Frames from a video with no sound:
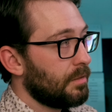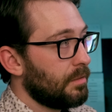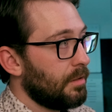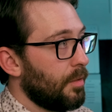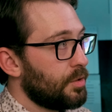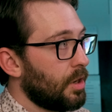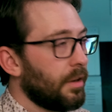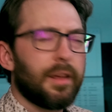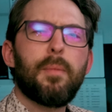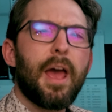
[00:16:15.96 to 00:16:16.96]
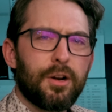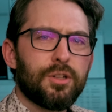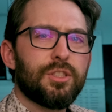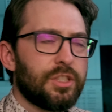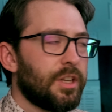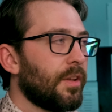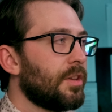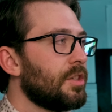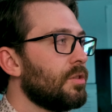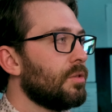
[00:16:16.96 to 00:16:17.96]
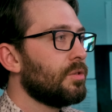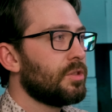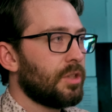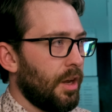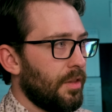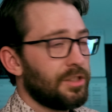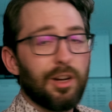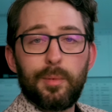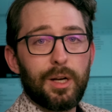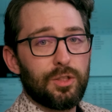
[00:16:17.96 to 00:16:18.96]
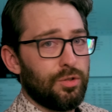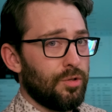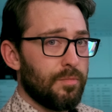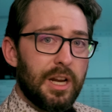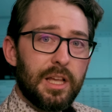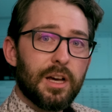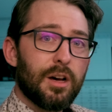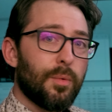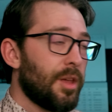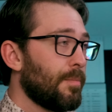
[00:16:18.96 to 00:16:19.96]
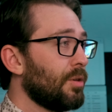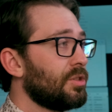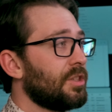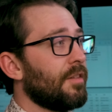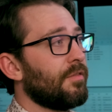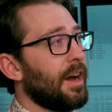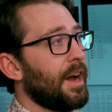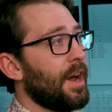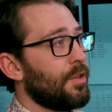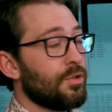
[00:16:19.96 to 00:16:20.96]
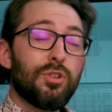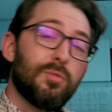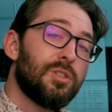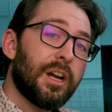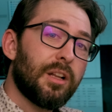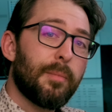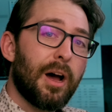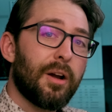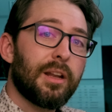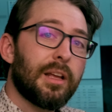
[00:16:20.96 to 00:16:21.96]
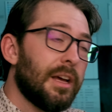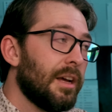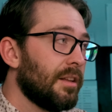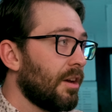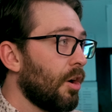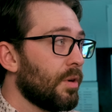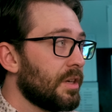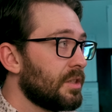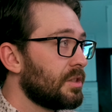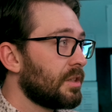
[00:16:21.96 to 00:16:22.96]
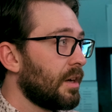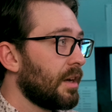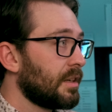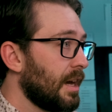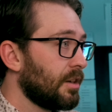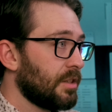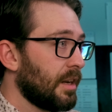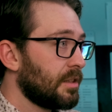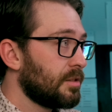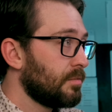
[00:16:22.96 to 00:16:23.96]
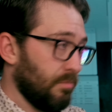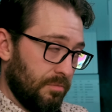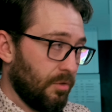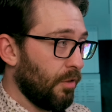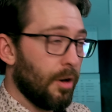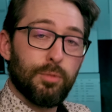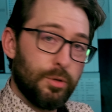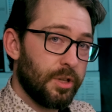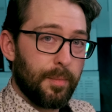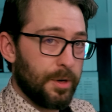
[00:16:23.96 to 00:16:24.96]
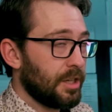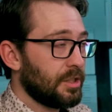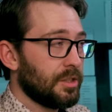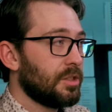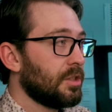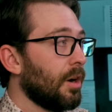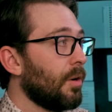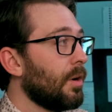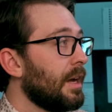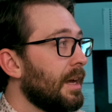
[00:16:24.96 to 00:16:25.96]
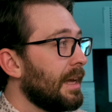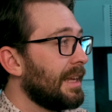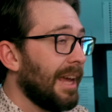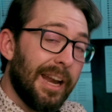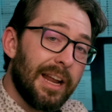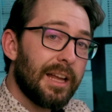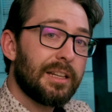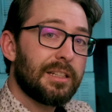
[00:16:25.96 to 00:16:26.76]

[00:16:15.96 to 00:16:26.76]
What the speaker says: what would you call it, like banners and stuff that they use. They shout me out on social media when they post stuff on their YouTube channel about it. They always acknowledge that it's from Blue Tie Productions, so cannot